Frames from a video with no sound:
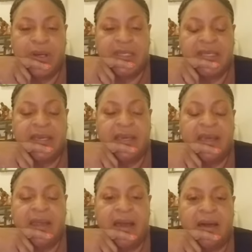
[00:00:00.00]
to
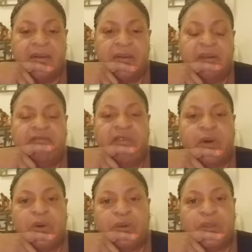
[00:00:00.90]
get out and
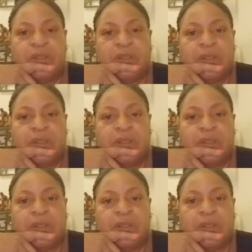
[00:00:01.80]
vote,